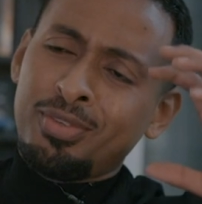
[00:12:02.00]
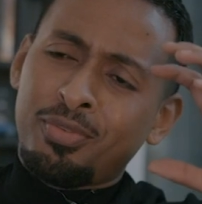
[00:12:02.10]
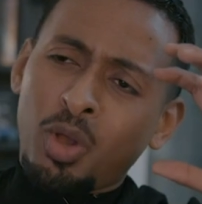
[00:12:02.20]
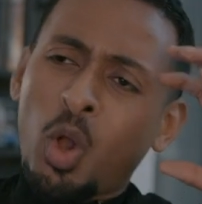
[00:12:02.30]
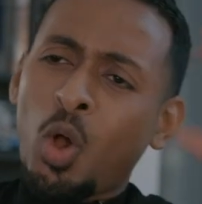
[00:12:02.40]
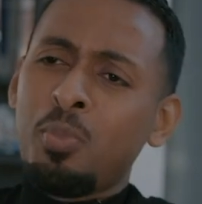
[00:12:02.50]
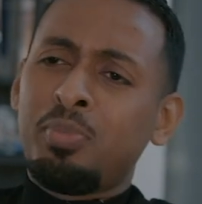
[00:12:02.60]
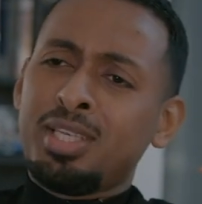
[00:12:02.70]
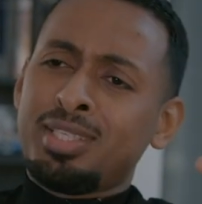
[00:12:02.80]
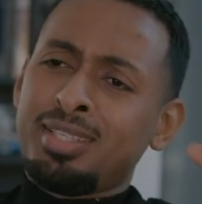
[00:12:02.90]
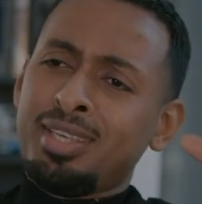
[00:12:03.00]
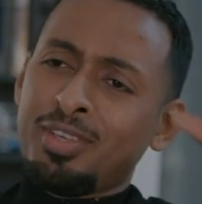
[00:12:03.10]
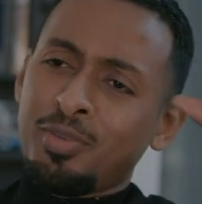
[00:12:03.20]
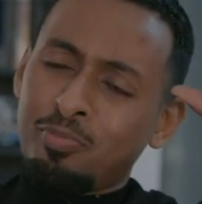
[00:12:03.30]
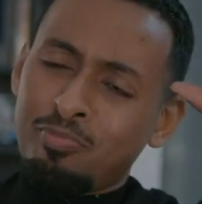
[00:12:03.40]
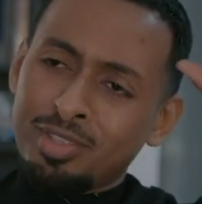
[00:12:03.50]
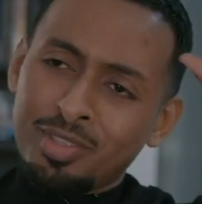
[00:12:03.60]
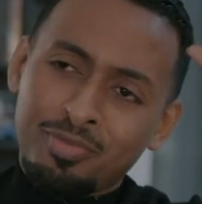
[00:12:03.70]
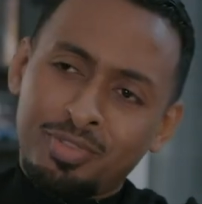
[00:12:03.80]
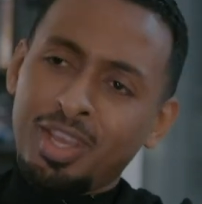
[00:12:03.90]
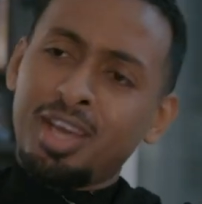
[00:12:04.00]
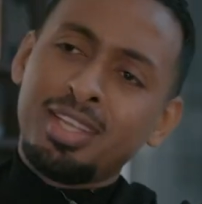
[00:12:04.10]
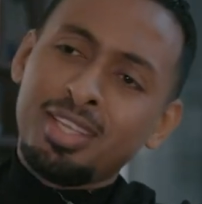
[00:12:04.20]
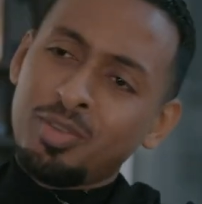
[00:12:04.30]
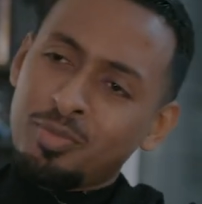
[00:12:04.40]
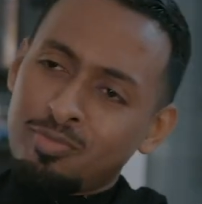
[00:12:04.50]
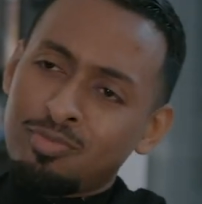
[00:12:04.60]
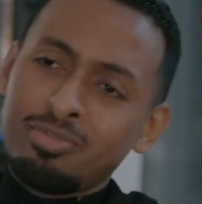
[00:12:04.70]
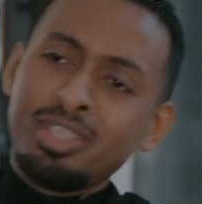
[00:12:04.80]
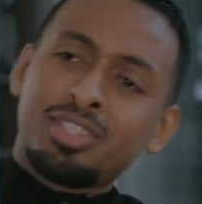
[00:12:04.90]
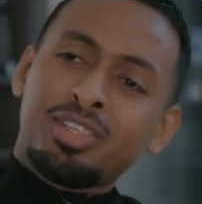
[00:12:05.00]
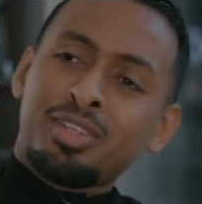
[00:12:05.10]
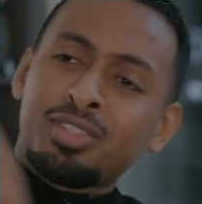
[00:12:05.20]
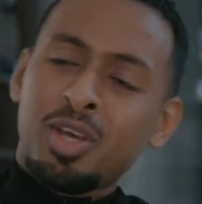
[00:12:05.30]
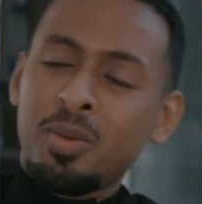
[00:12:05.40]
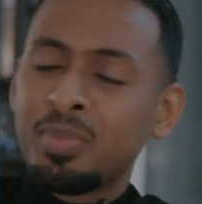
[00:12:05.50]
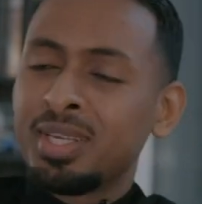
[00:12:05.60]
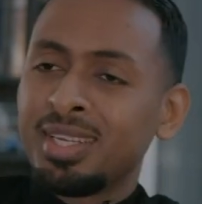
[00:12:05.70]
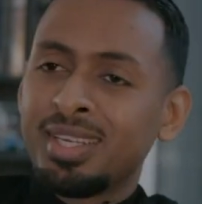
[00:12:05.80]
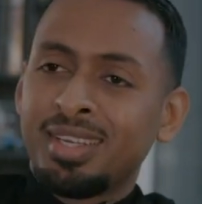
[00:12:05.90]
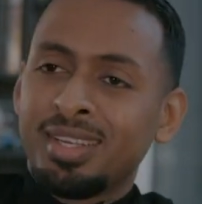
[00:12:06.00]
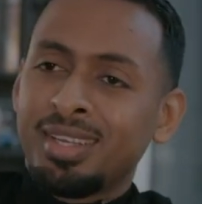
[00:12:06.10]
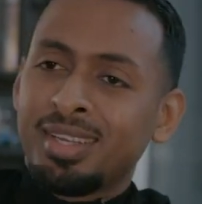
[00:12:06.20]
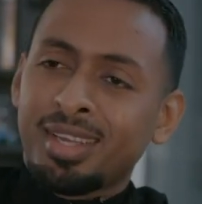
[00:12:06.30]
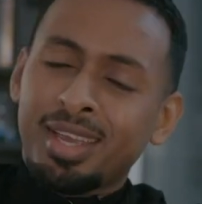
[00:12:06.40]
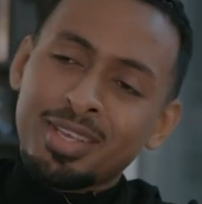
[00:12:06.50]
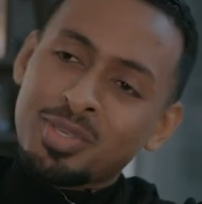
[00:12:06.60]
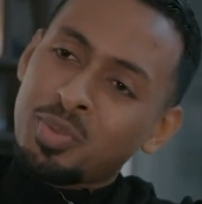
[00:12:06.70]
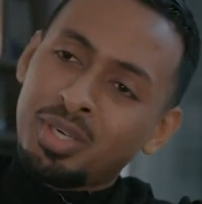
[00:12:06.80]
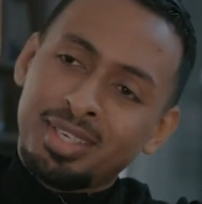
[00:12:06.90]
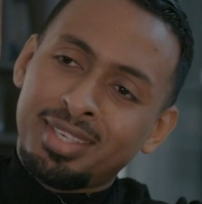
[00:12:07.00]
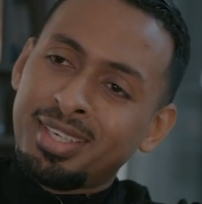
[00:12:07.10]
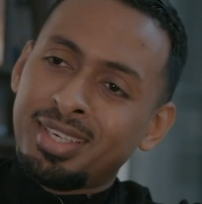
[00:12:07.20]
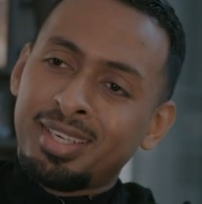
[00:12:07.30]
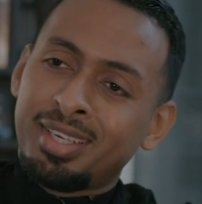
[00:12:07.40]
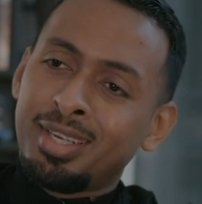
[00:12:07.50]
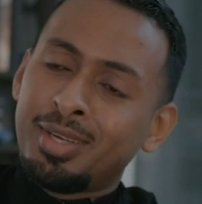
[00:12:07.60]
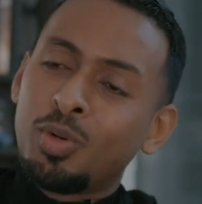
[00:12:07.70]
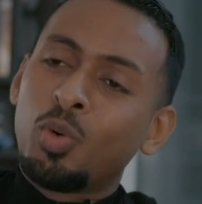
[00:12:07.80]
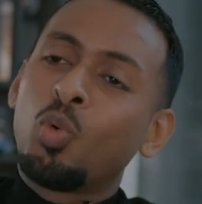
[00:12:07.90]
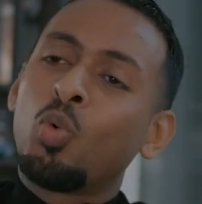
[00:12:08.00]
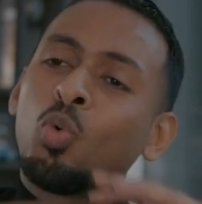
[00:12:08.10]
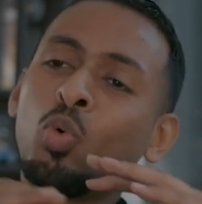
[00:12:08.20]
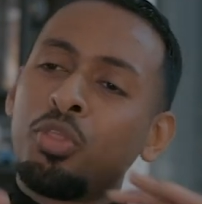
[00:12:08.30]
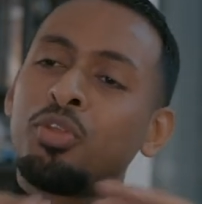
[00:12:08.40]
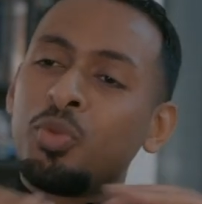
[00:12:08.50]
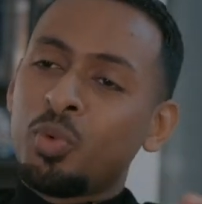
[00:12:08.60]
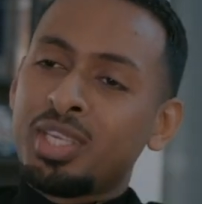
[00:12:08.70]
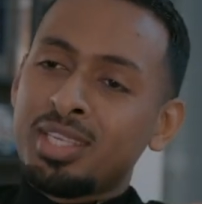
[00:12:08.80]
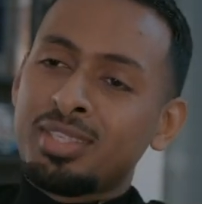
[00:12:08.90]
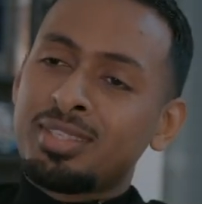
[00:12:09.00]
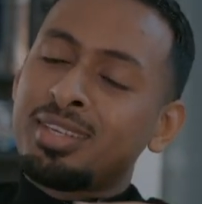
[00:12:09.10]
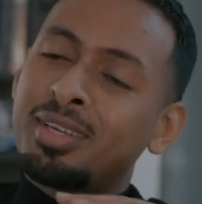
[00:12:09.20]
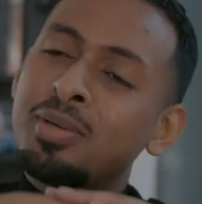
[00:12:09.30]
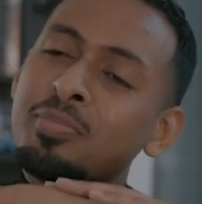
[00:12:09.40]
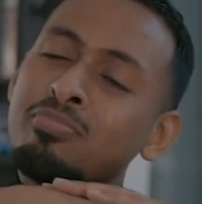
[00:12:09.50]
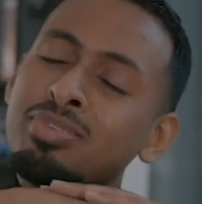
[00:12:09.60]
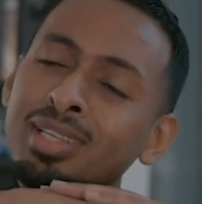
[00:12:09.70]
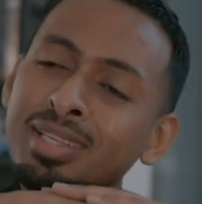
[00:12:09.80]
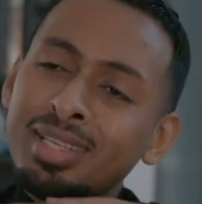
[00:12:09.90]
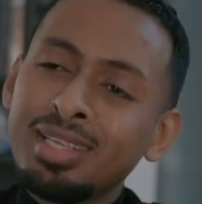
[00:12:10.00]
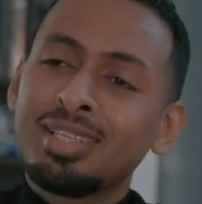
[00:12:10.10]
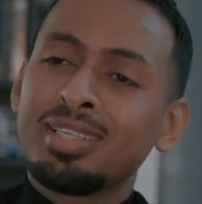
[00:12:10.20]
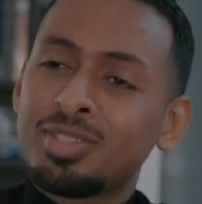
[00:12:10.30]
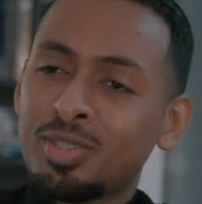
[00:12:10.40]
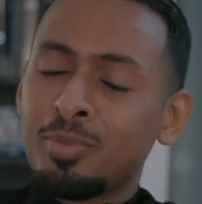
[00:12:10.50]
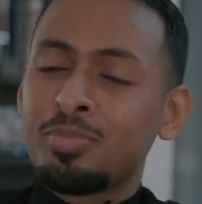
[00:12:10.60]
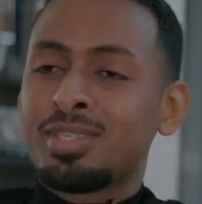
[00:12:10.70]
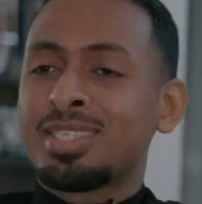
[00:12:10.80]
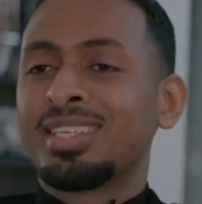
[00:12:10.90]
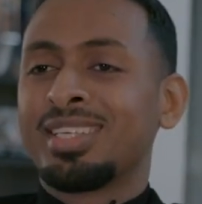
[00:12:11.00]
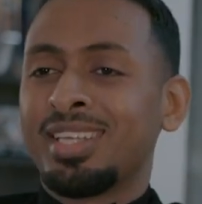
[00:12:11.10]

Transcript: you've accomplished it and you've done it, you've reached to the top, guess what? All the noise completely stops.